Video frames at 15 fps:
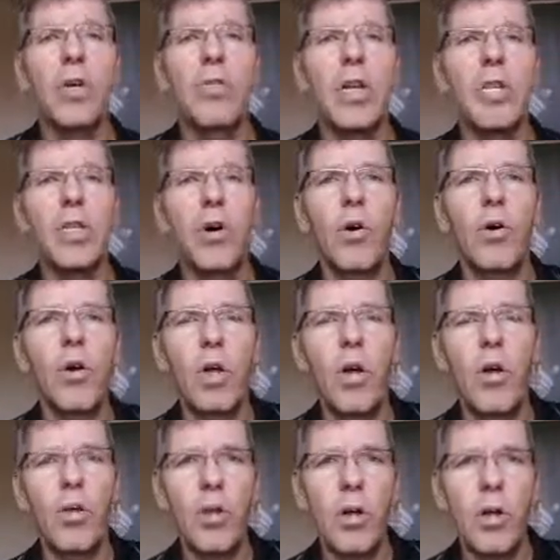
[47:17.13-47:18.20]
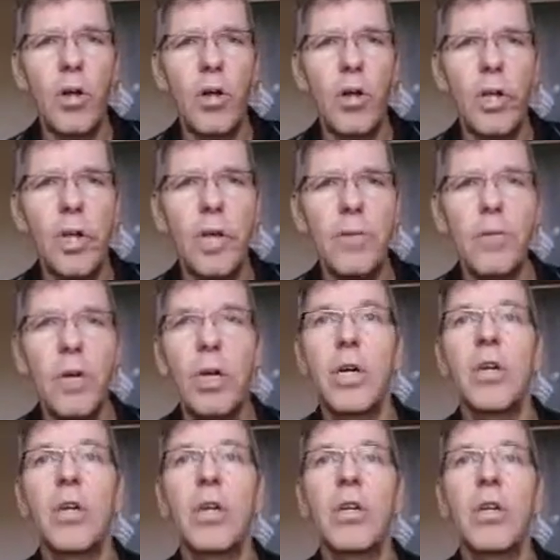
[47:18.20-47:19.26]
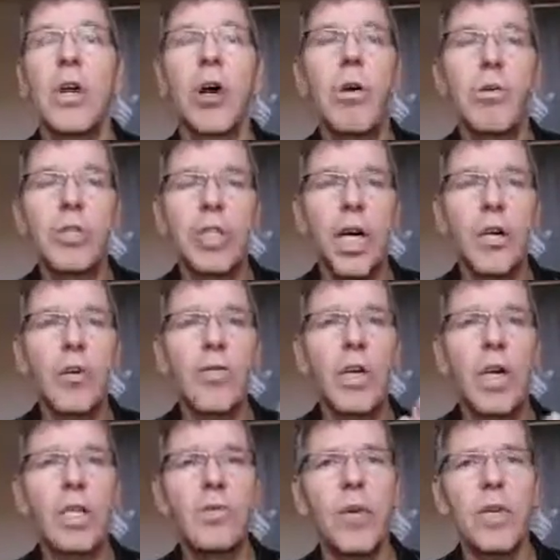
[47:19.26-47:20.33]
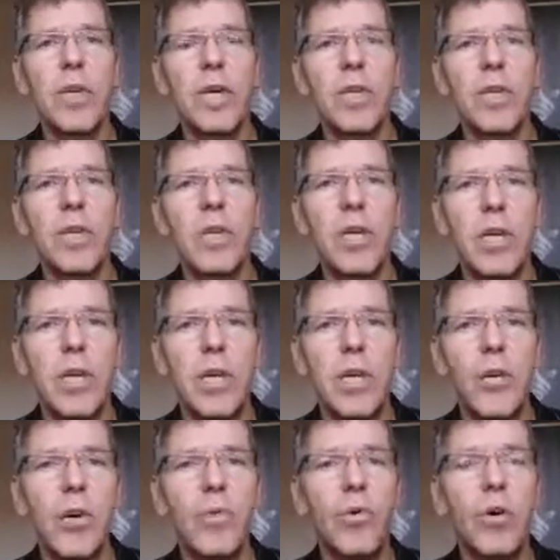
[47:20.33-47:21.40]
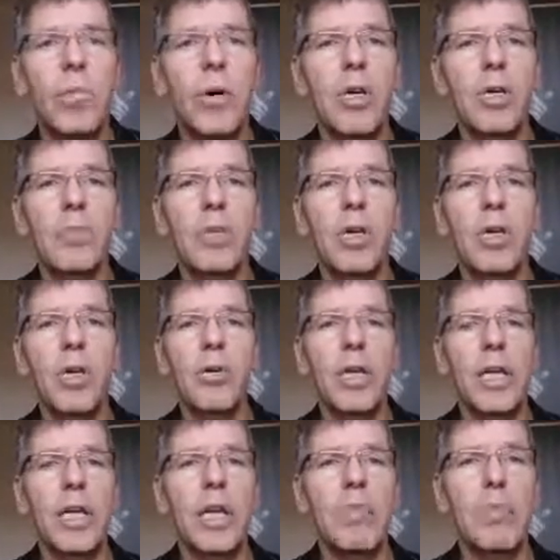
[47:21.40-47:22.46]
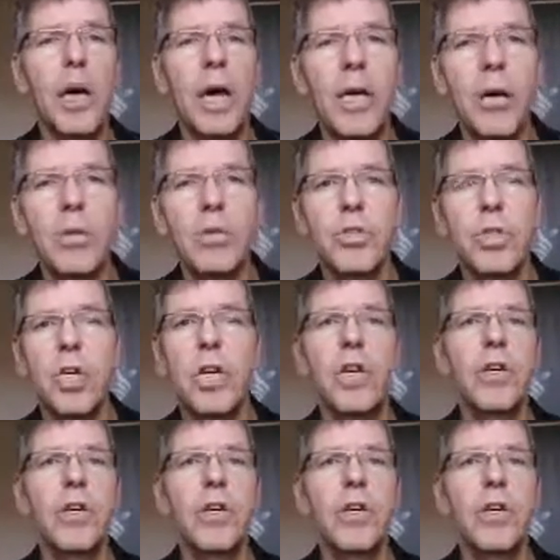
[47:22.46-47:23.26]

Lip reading: There is a whole all the hosts are on there as well. You can learn more about them, to look at their bios.